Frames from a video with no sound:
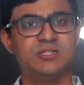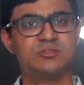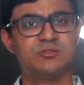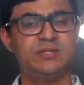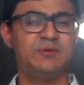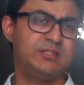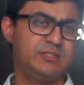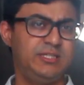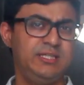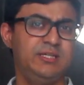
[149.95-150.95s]
So there were
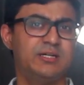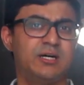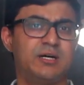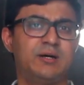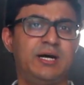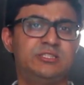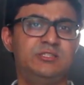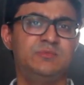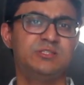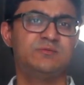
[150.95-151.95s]
3
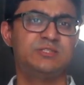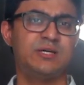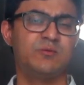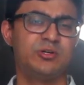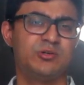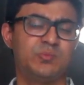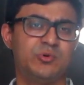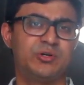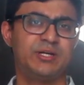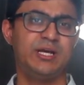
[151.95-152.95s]
achievements which I wanted to
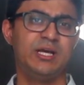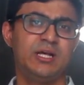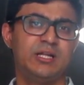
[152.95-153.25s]
portray.